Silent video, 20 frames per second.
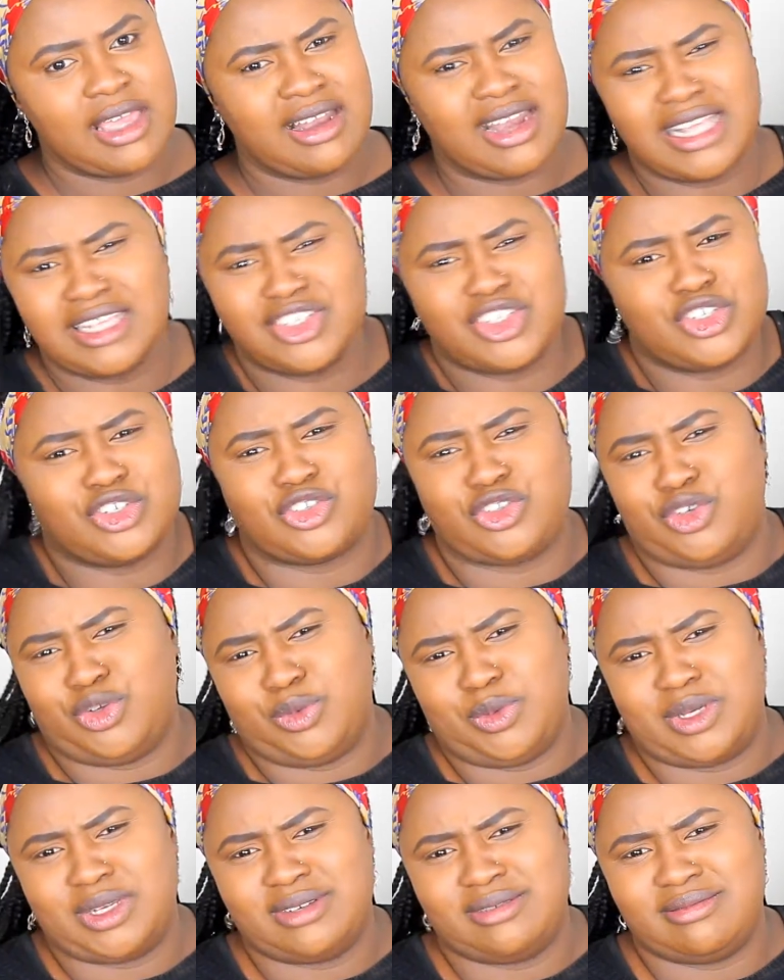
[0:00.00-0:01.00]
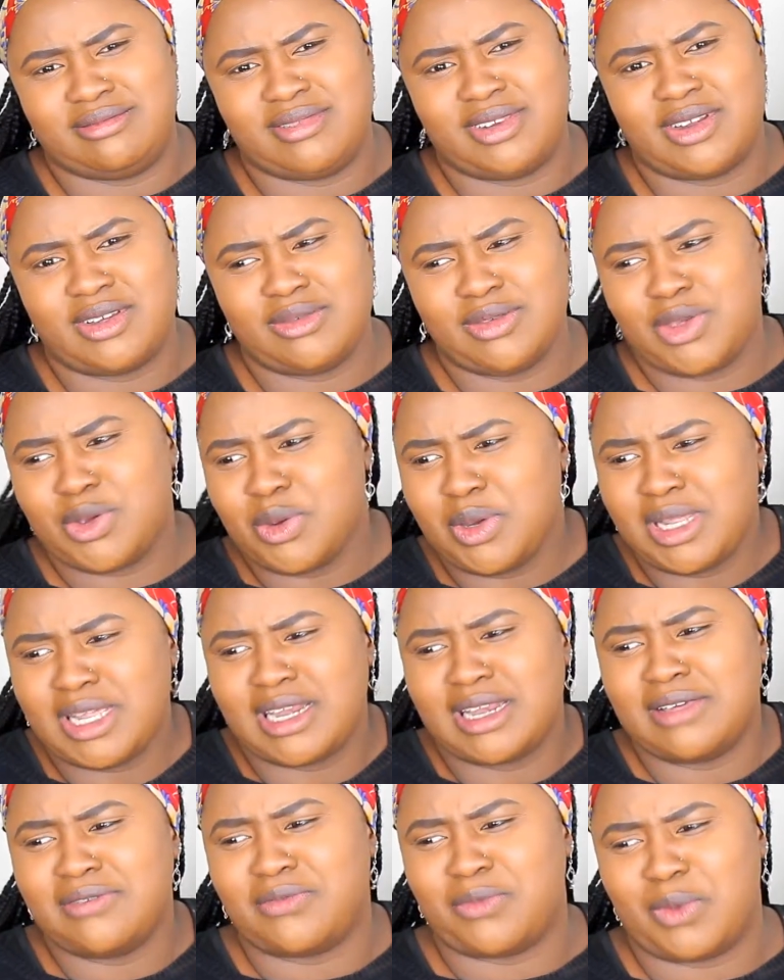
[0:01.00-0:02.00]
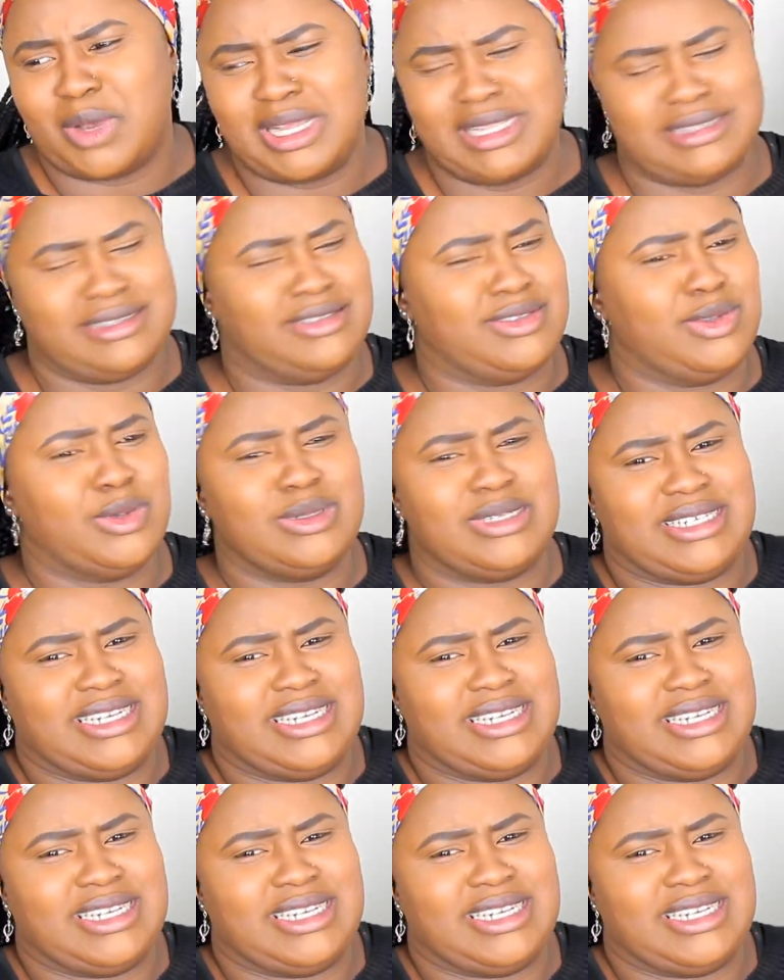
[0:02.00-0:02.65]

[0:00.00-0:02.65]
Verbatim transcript: let's just do it you know you only live once so